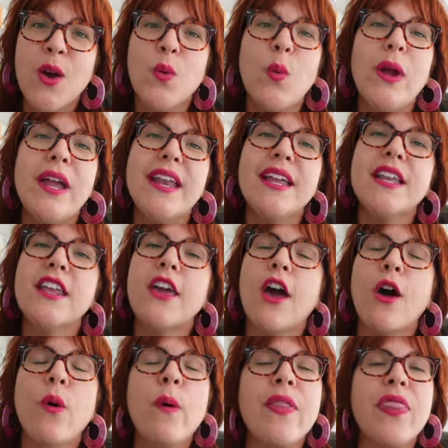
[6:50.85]
We didn't
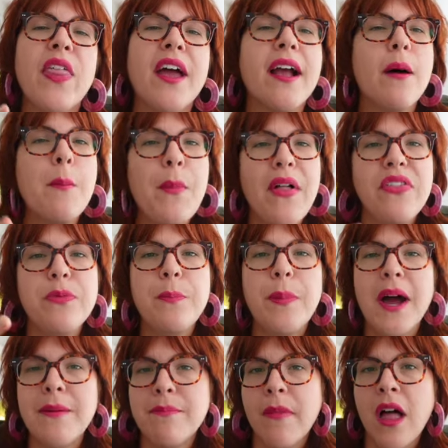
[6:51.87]
go with like a month
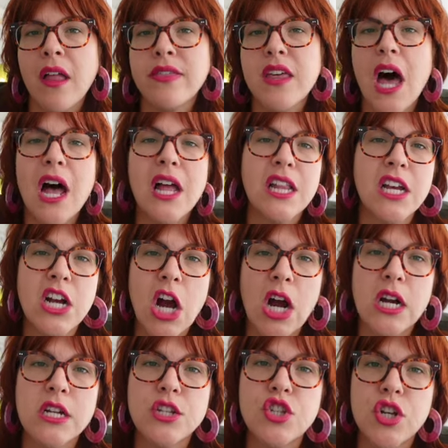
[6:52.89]
by month a la
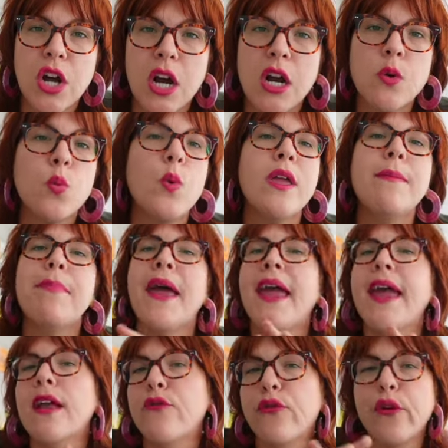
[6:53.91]
carte dart. We
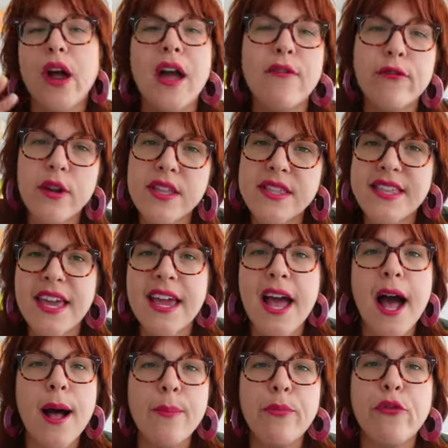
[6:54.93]
paid for everything
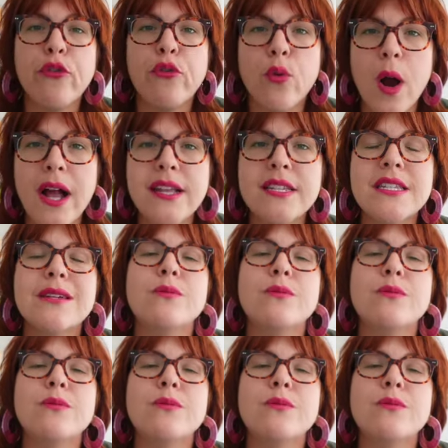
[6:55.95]
up front.